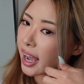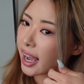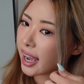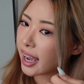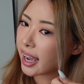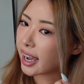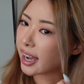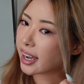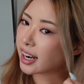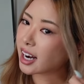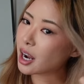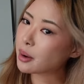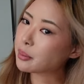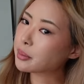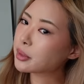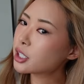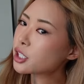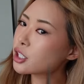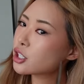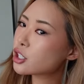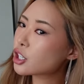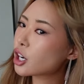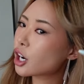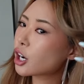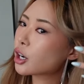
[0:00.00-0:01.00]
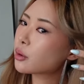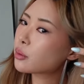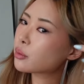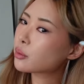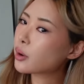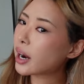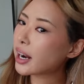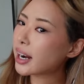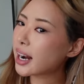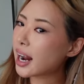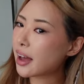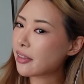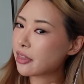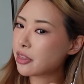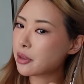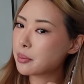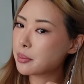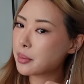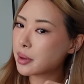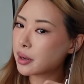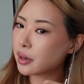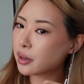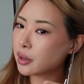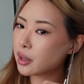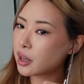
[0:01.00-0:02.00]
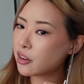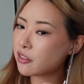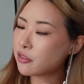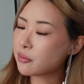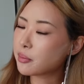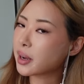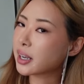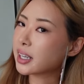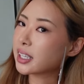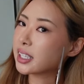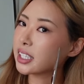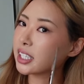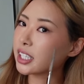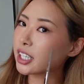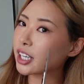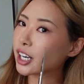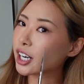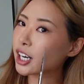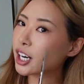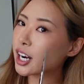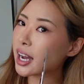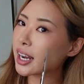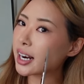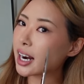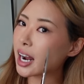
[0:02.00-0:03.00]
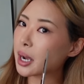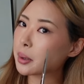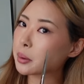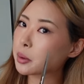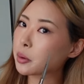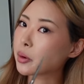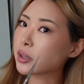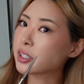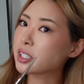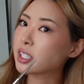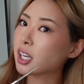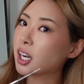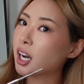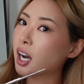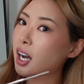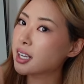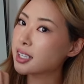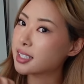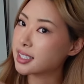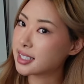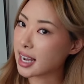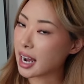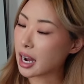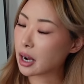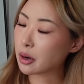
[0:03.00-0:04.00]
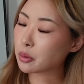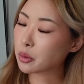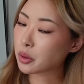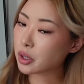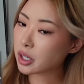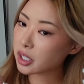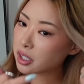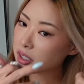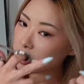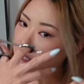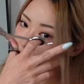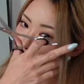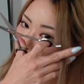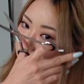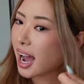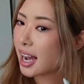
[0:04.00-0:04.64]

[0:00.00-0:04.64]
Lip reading: And I'm gonna start right at the middle of my ear and I'm going to cut downwards.